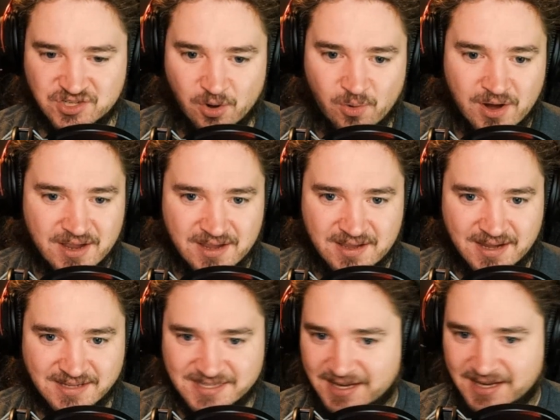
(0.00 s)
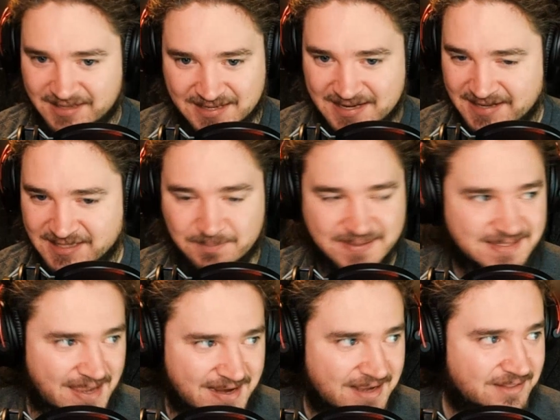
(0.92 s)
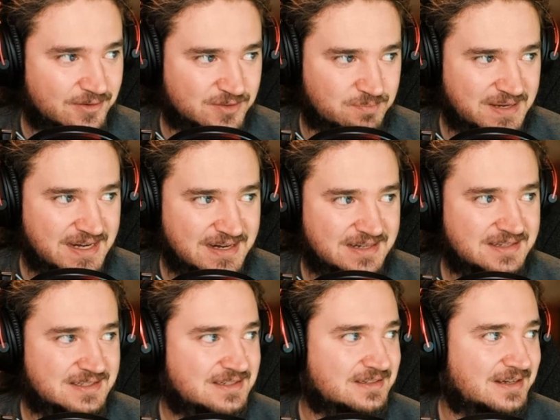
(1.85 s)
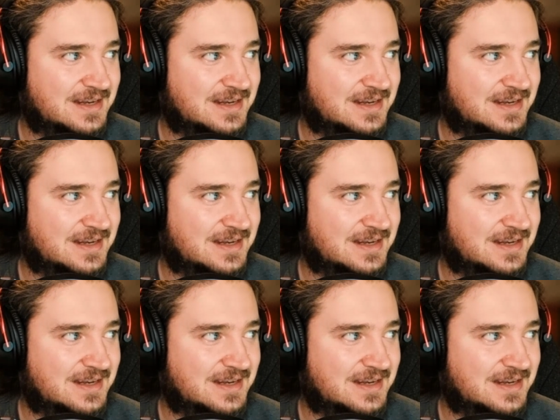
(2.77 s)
So it's not like he hasn't been taking those beatings.